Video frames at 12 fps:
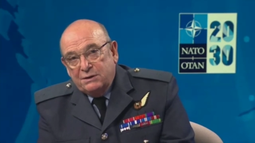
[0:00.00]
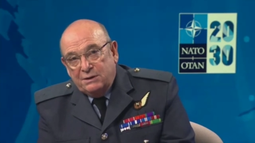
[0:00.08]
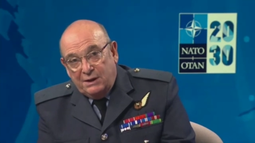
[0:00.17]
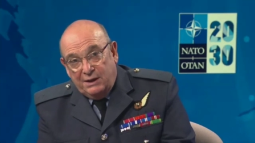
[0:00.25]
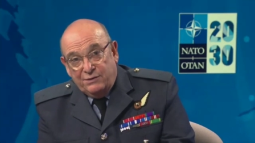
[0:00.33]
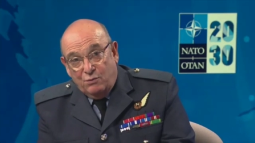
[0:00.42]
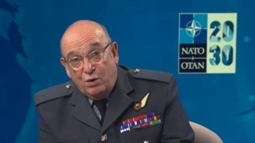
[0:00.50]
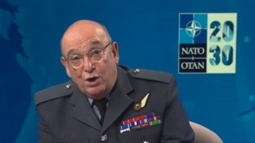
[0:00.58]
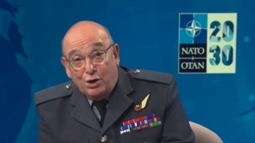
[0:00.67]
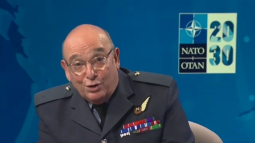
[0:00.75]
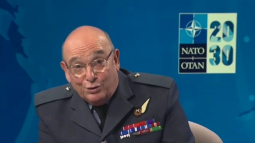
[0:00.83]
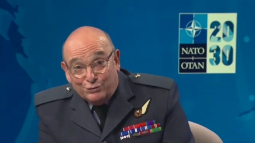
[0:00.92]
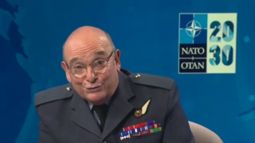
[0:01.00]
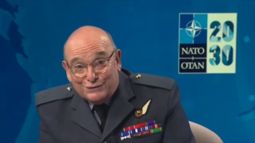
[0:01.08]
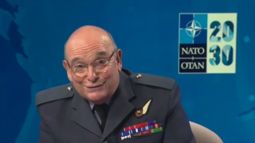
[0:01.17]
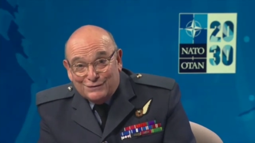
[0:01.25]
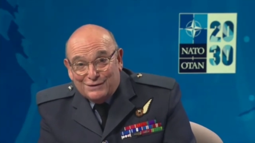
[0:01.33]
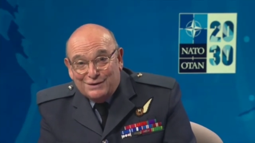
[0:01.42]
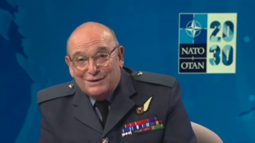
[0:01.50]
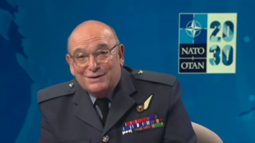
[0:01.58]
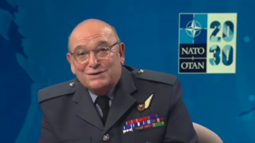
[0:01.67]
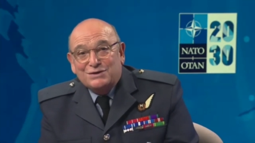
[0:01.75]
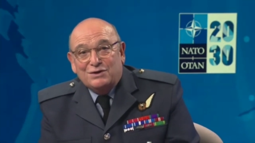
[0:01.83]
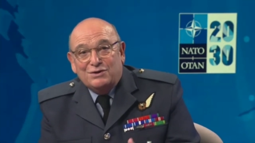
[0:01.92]
in the world
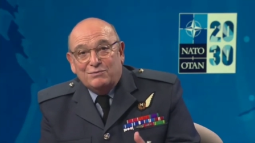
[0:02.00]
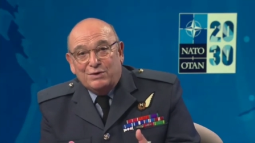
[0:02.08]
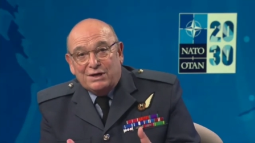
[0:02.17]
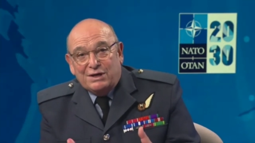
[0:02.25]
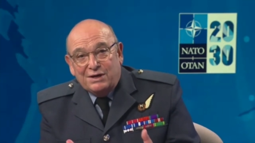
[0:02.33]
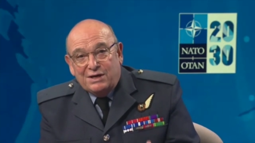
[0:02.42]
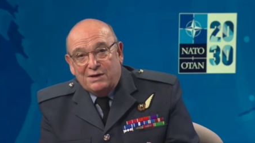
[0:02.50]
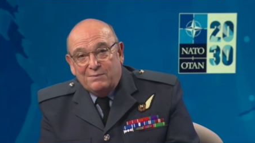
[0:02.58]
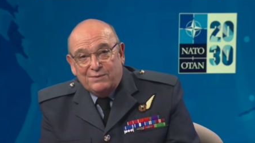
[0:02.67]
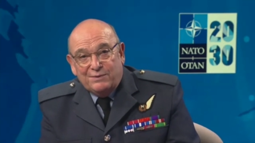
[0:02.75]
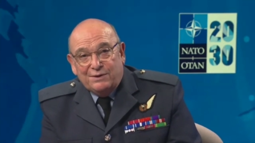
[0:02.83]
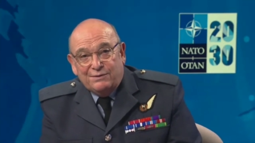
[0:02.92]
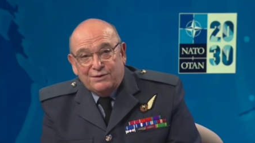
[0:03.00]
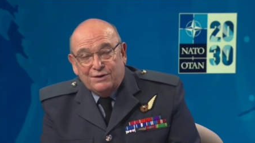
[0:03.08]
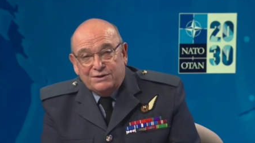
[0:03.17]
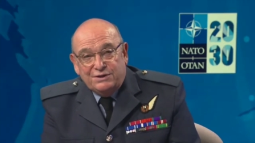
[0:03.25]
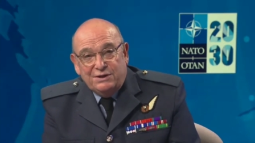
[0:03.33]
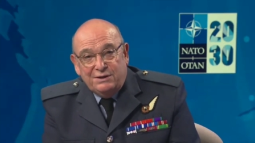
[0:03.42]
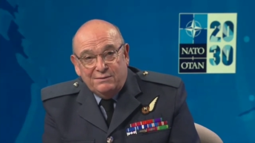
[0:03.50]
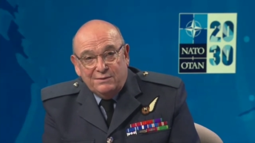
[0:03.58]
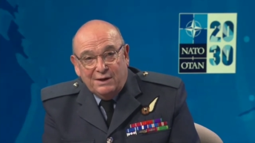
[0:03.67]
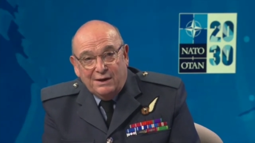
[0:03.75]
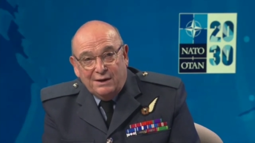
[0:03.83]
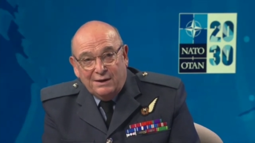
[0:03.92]
so that we can keep the 30
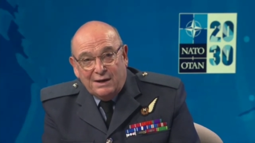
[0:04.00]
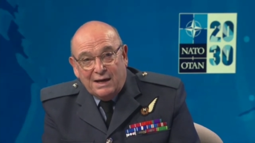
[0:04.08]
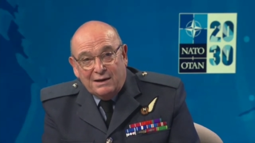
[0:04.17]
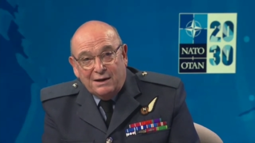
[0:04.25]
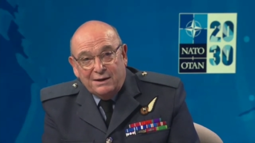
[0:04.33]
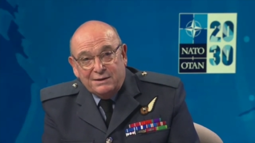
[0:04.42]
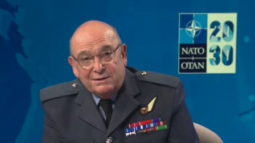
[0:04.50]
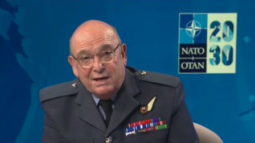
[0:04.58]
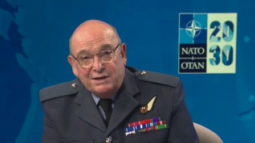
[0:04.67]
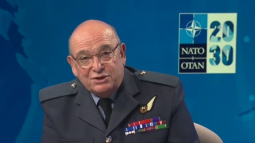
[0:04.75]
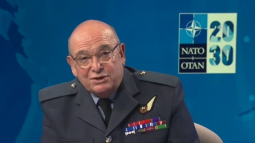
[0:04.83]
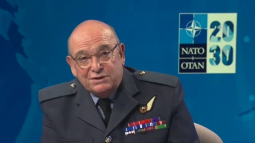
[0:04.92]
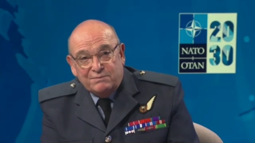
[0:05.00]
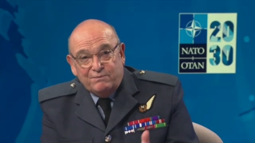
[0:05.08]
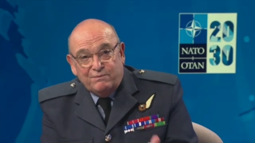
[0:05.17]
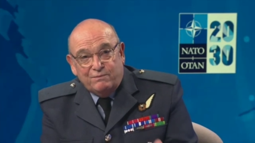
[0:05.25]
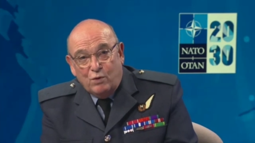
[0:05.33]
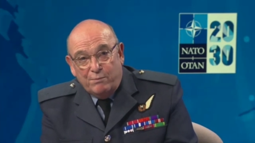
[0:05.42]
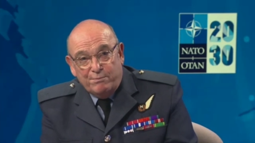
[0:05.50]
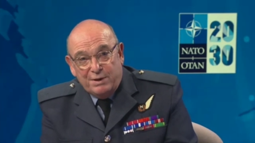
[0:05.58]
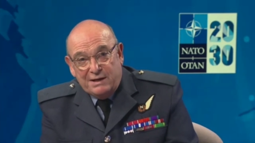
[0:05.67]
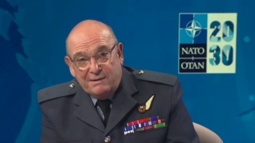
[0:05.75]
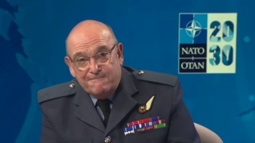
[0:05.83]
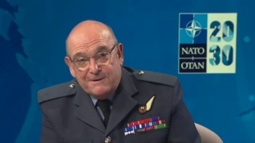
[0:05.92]
uh, allied nations 1
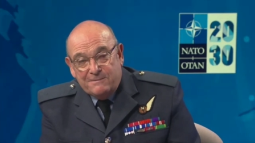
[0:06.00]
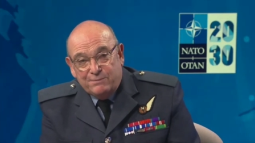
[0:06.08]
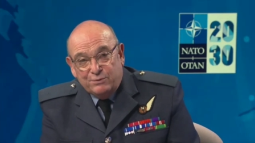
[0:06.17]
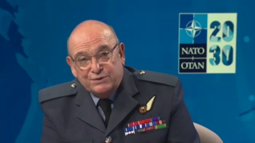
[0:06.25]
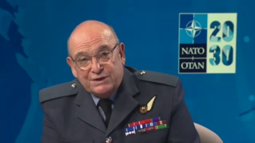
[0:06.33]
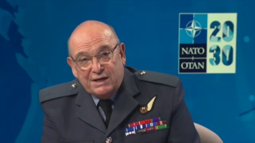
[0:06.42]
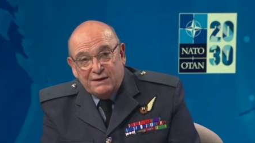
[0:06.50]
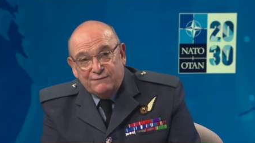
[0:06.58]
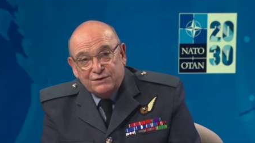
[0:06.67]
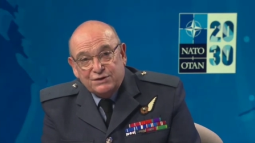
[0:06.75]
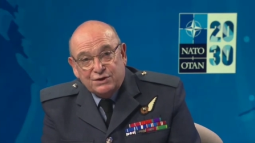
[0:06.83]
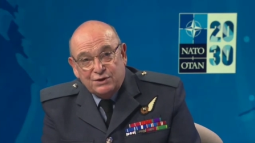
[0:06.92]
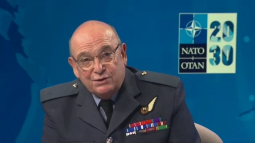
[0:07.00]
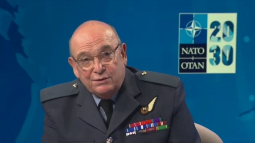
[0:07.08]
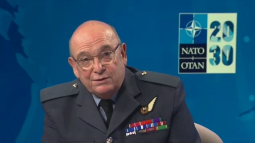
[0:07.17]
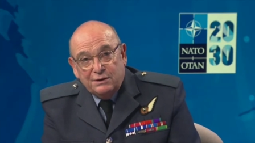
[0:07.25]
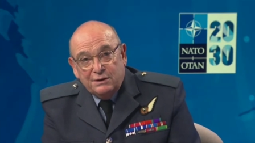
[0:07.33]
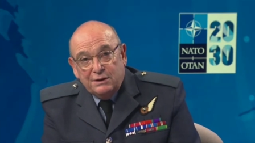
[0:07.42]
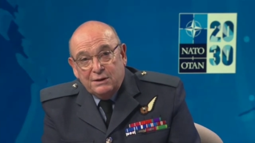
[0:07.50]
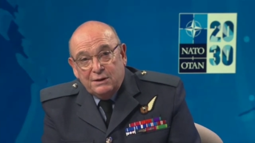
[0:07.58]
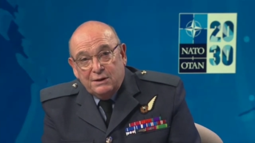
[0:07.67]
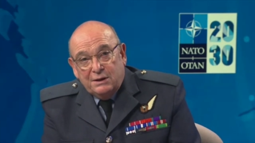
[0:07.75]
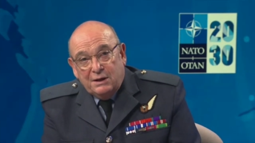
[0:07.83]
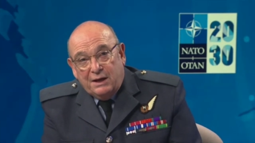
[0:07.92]
billion people safe and secure.
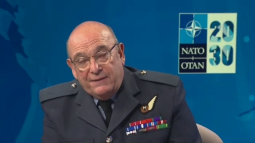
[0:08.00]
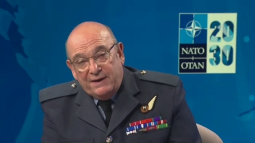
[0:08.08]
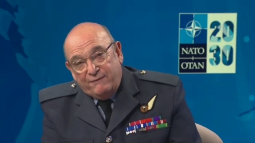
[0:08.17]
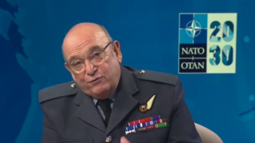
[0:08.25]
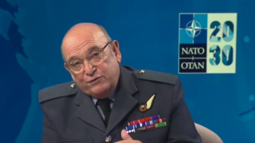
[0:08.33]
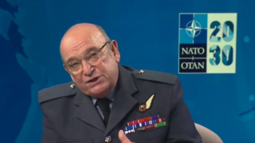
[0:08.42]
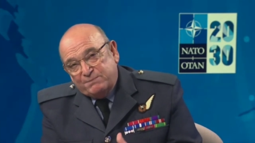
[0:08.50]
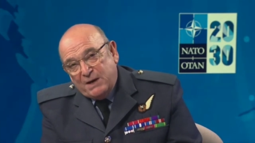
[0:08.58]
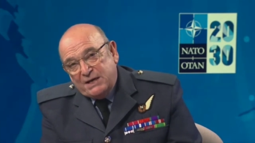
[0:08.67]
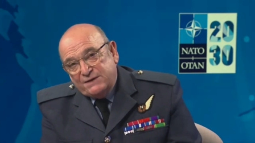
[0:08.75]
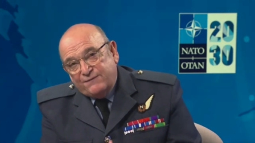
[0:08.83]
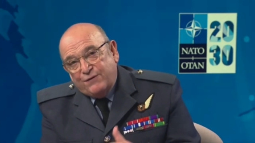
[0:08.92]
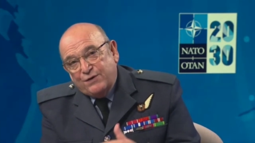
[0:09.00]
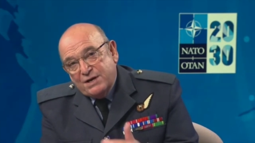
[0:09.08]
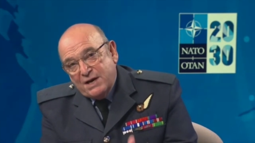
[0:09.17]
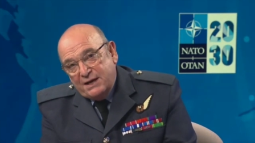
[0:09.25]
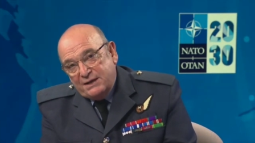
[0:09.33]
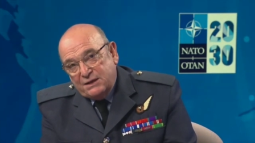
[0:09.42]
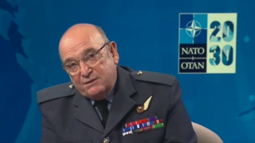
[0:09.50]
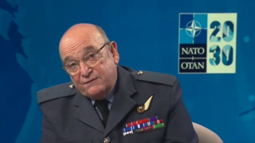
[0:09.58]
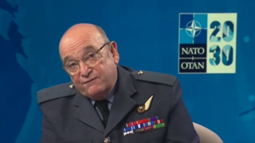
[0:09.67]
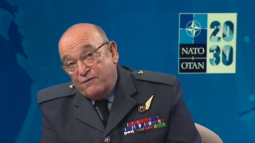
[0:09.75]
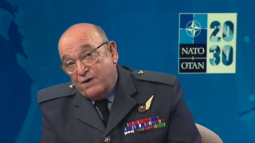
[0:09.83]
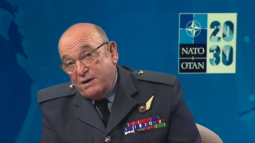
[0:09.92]
And therefore, space for NATO is
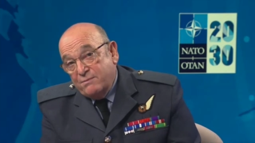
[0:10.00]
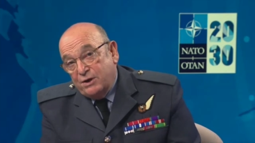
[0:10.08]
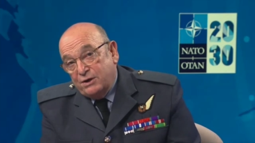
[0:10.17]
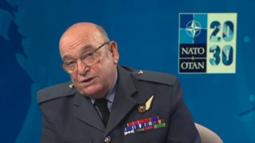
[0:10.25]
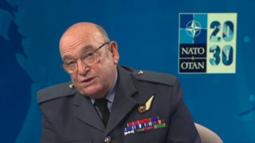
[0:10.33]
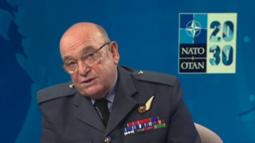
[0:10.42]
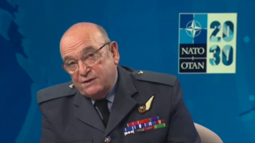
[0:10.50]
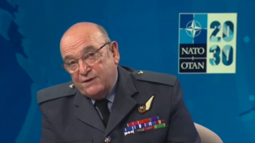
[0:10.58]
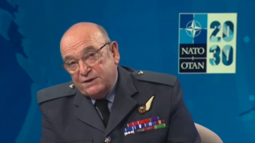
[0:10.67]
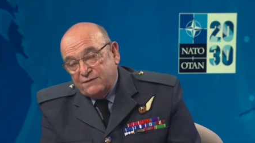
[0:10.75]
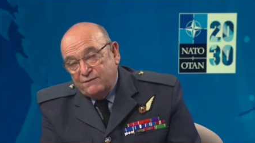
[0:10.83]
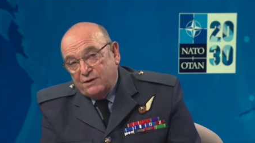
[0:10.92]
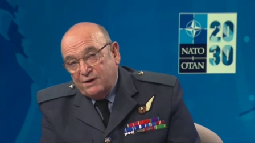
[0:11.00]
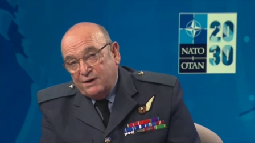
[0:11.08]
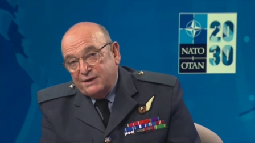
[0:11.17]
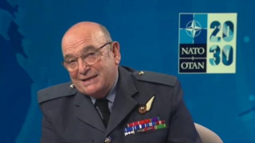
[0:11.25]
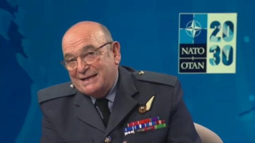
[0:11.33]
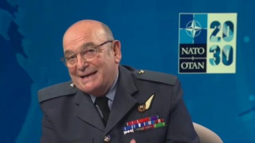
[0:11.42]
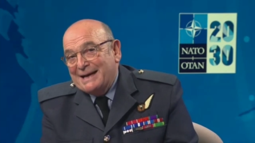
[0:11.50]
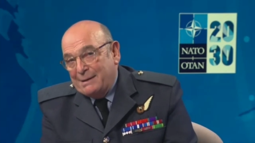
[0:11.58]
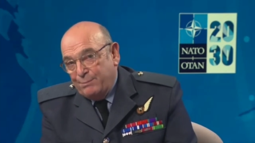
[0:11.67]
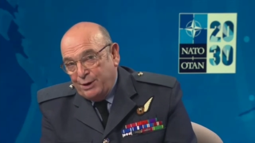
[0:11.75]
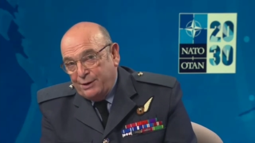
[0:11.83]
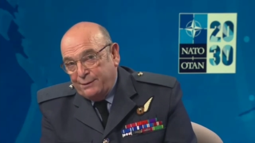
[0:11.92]
very much as a defensive alliance an enabler.